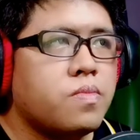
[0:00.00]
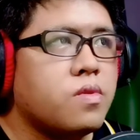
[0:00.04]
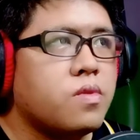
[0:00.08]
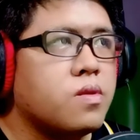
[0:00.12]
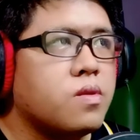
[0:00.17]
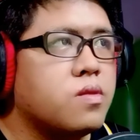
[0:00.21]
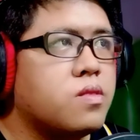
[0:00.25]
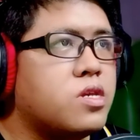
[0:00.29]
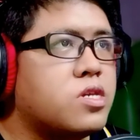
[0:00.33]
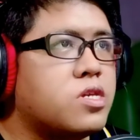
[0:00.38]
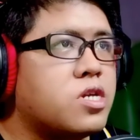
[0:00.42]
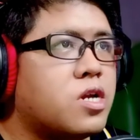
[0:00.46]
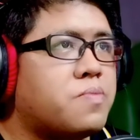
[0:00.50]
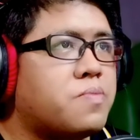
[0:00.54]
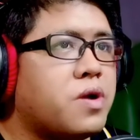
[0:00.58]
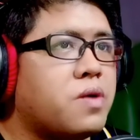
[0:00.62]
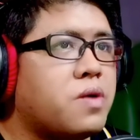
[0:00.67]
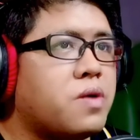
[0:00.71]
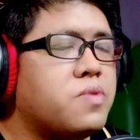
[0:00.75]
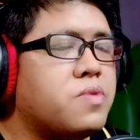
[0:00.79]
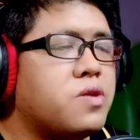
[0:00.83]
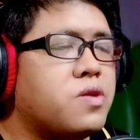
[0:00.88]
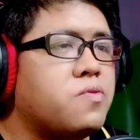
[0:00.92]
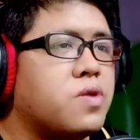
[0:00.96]
these are
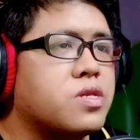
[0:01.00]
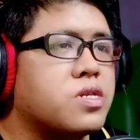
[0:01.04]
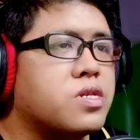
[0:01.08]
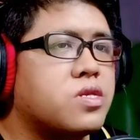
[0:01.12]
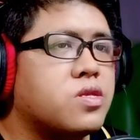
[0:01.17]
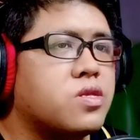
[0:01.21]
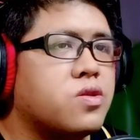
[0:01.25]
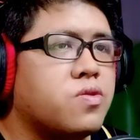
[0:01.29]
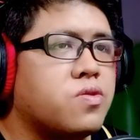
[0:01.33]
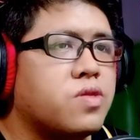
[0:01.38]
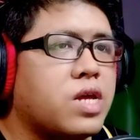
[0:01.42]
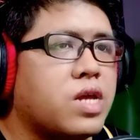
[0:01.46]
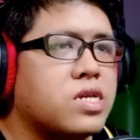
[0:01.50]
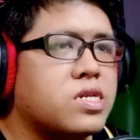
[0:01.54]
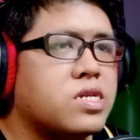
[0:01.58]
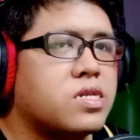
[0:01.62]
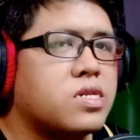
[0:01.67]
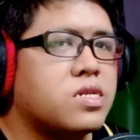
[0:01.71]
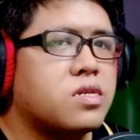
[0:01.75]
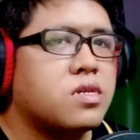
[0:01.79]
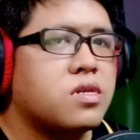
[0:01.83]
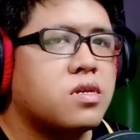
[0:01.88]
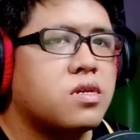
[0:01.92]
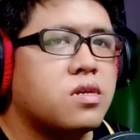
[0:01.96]
probably what's known
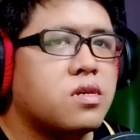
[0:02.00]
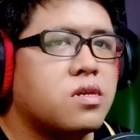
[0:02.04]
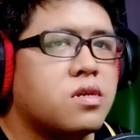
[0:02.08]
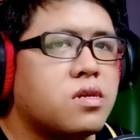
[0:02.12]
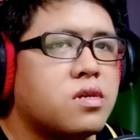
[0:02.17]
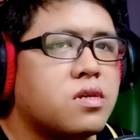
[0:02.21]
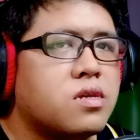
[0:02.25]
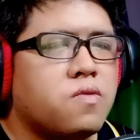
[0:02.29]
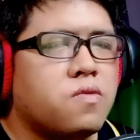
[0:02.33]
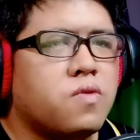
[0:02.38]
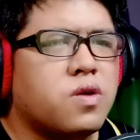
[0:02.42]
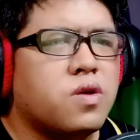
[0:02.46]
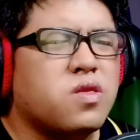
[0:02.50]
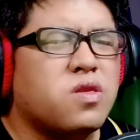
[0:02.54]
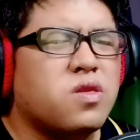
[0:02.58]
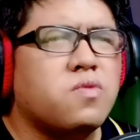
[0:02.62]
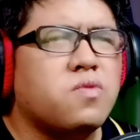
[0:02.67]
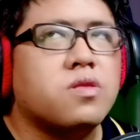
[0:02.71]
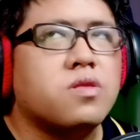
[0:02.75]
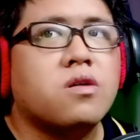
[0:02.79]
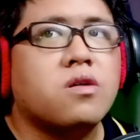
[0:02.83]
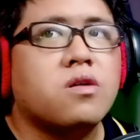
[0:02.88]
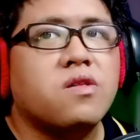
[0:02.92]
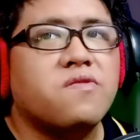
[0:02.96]
as what you
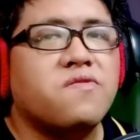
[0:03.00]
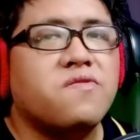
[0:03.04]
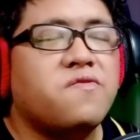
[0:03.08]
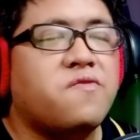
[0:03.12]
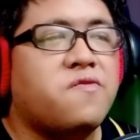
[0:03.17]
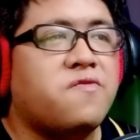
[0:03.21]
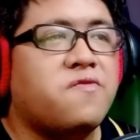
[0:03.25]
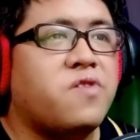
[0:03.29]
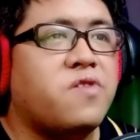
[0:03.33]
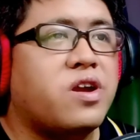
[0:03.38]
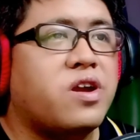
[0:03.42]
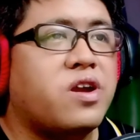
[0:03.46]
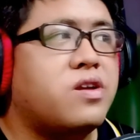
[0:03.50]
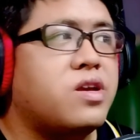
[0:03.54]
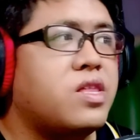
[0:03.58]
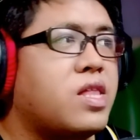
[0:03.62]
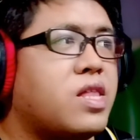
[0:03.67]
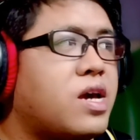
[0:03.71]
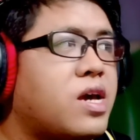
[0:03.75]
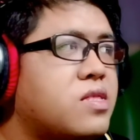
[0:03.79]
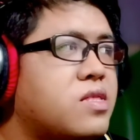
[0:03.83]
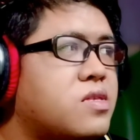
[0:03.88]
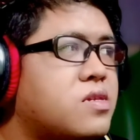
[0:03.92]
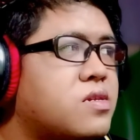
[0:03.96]
would call fairy
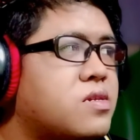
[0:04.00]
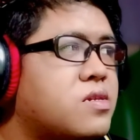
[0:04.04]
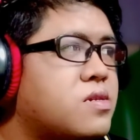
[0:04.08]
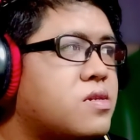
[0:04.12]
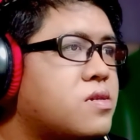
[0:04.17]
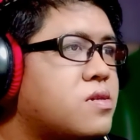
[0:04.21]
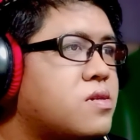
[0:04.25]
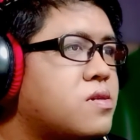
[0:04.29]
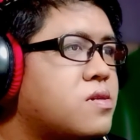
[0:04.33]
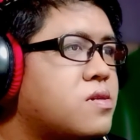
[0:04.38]
lights.